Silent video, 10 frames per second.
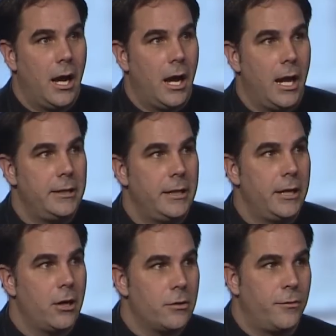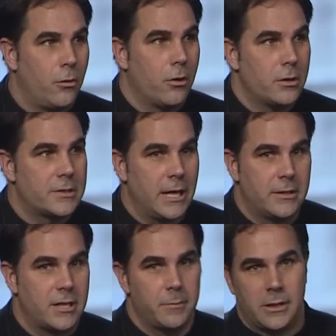and then the other 4
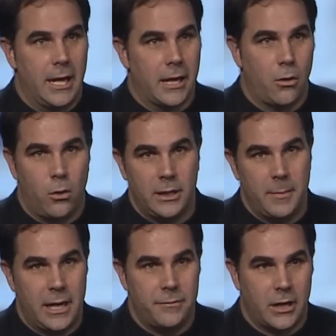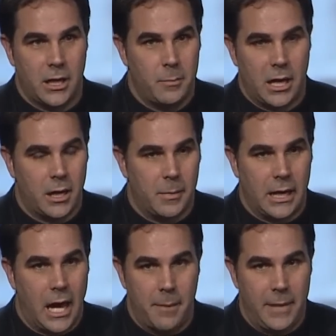said something like, Holy Mary,
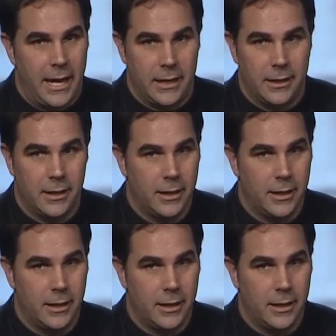amen.